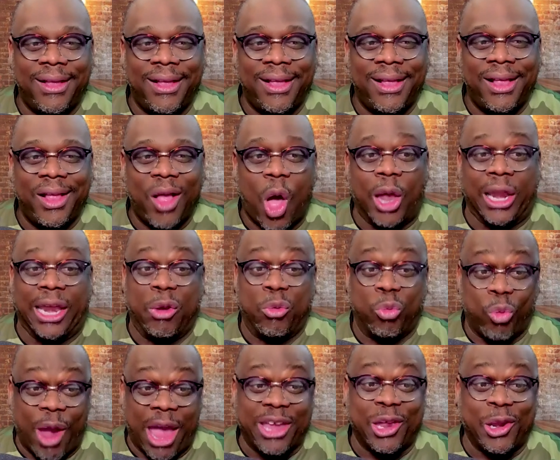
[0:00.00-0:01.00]
on a
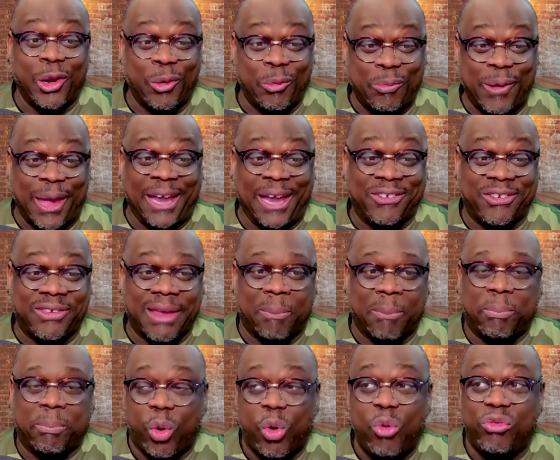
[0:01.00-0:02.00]
regular basis and
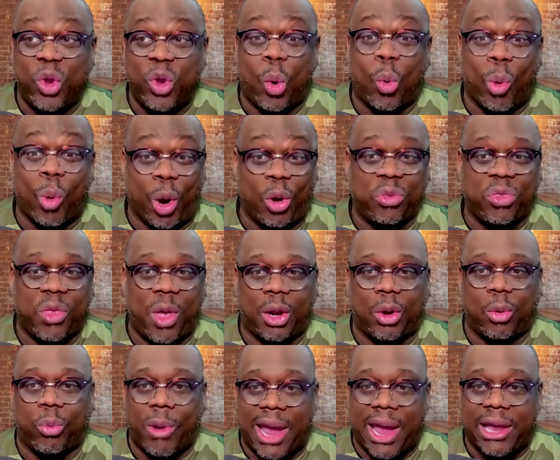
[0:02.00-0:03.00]
prove your worth on a
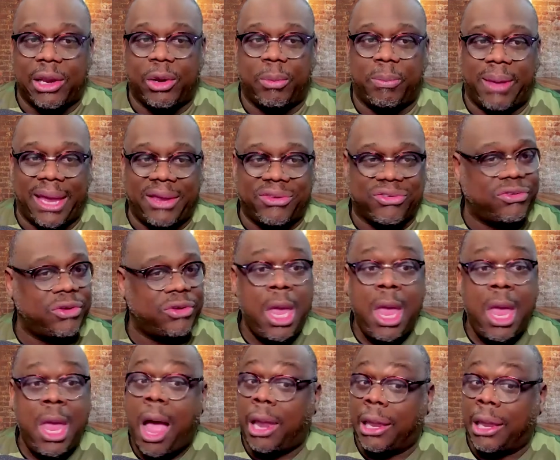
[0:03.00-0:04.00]
regular basis?
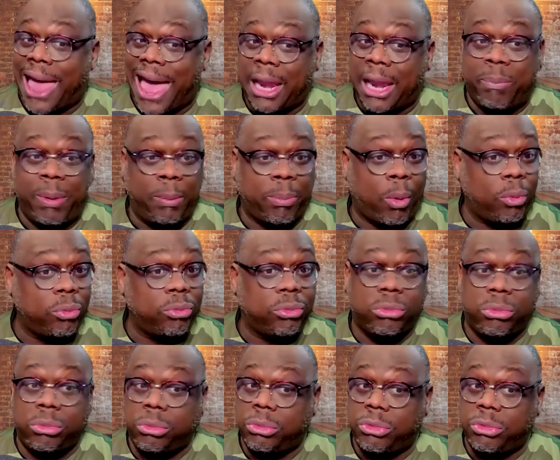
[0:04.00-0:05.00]
A lot of people,
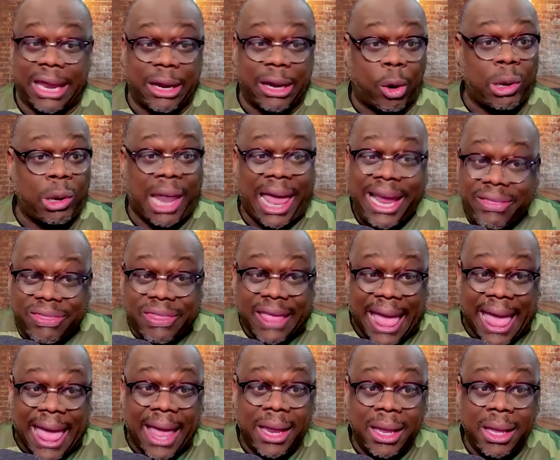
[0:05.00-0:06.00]
they don't like
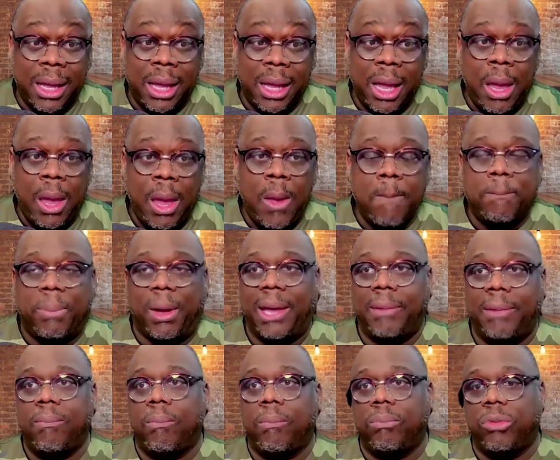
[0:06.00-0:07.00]
that.
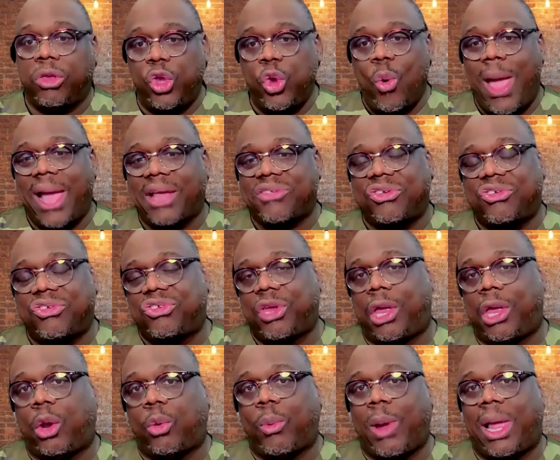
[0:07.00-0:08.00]
But UX is
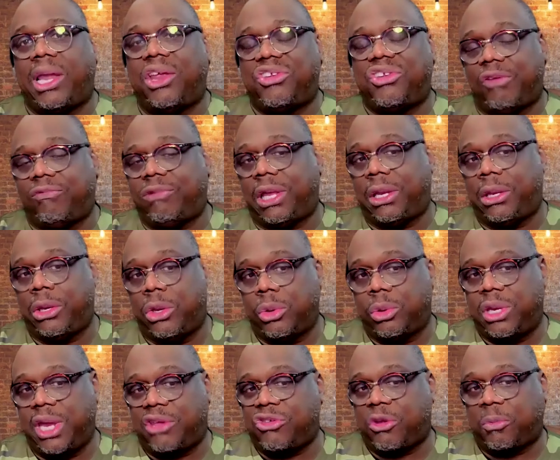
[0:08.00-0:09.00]
still a relatively new
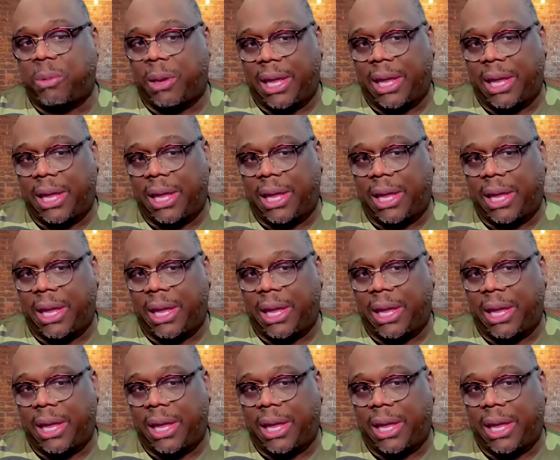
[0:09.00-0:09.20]
discipline.